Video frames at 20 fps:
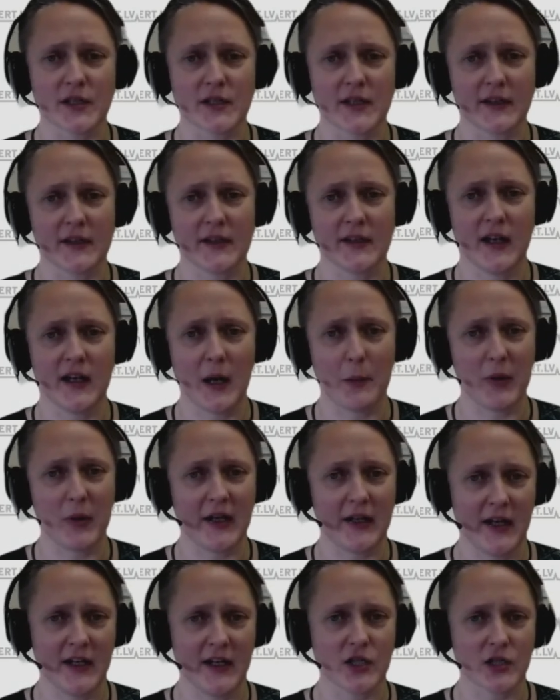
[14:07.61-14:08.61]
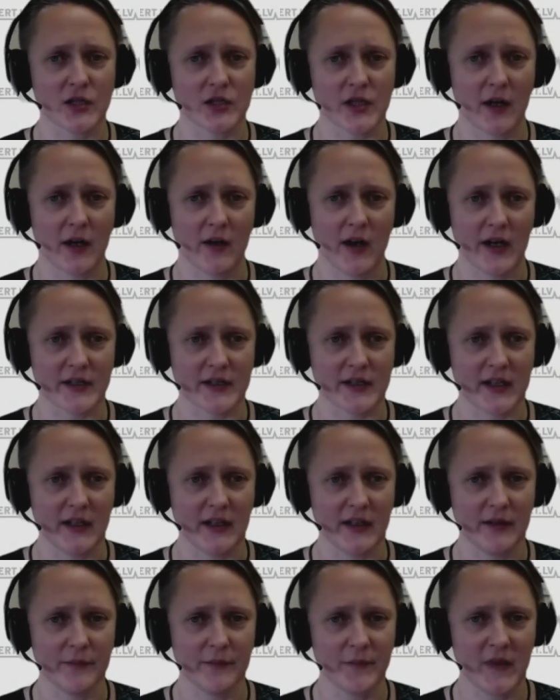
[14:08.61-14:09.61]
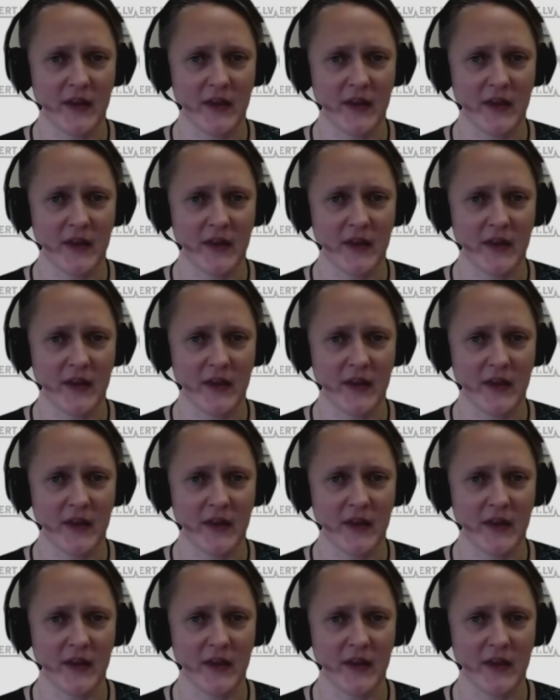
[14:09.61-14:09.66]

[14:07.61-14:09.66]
that applications are asking.